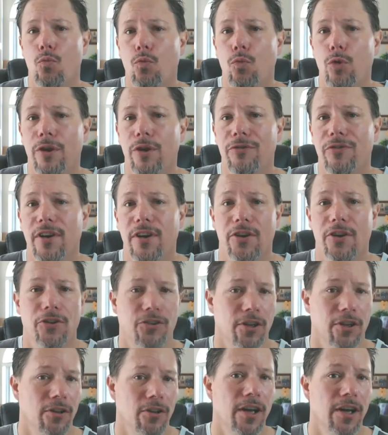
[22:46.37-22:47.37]

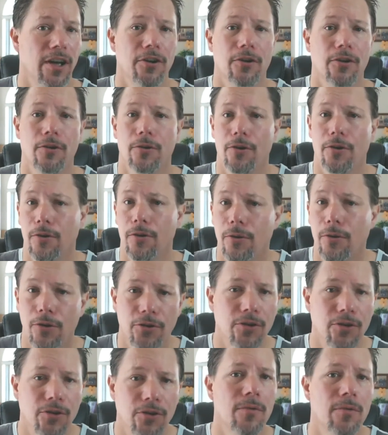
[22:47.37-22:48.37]
refinish it later, or,
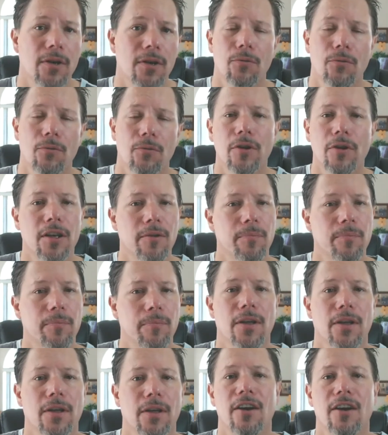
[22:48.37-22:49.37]
or something. It really
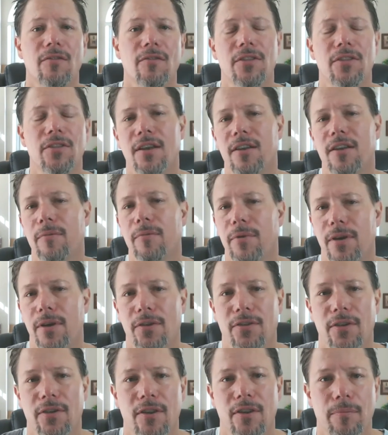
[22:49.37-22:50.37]
depends. Everything
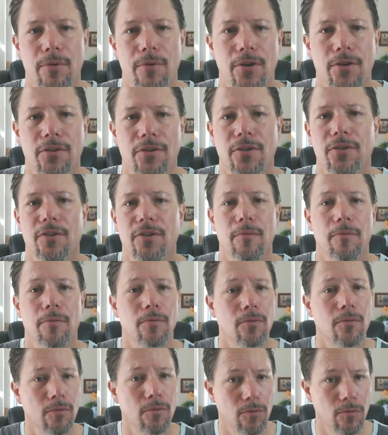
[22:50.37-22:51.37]
depends on the person's
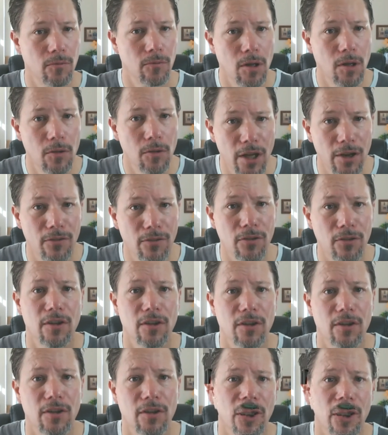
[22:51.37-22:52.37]
level
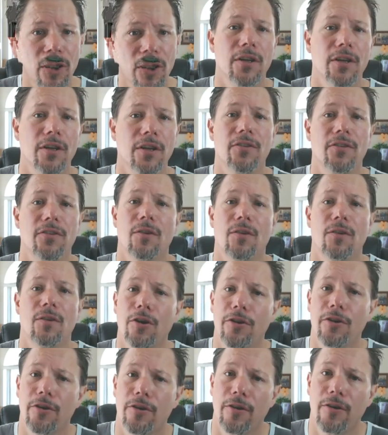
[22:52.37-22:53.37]
of abilities and
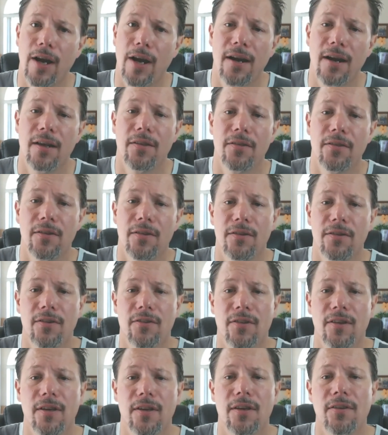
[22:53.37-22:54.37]
where they're at in the
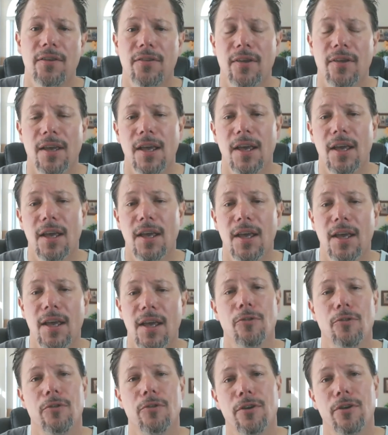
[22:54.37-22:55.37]
disease.
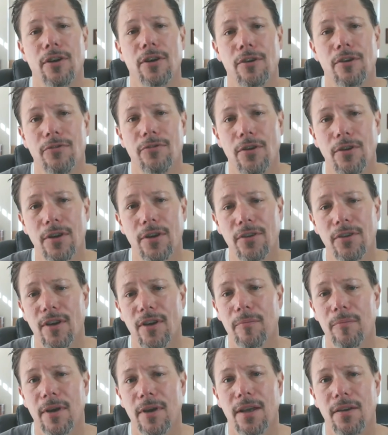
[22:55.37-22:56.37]
So if we can focus
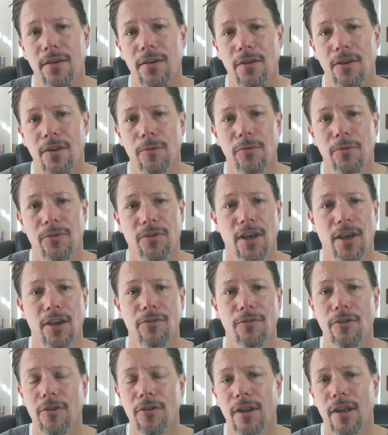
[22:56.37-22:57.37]
on making the home
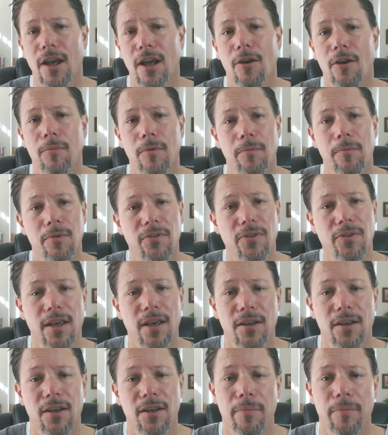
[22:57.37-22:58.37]
safer to help them
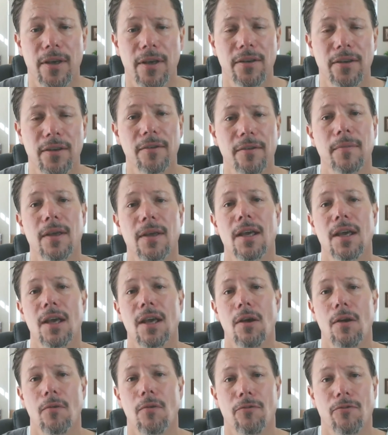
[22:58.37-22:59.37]
stay independent,
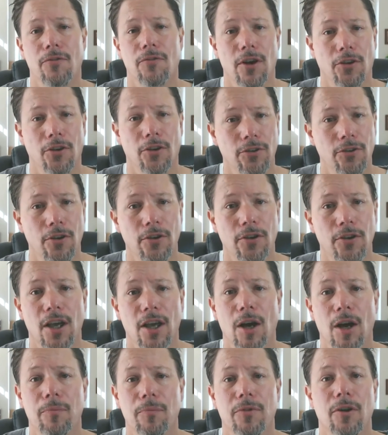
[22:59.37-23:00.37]
functional to
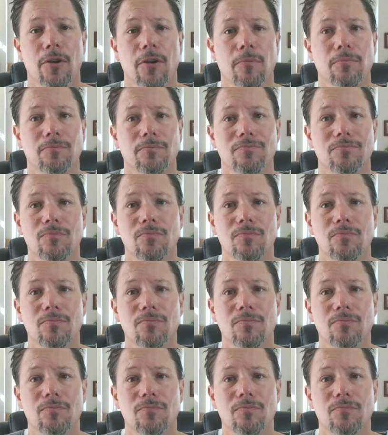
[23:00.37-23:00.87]
help them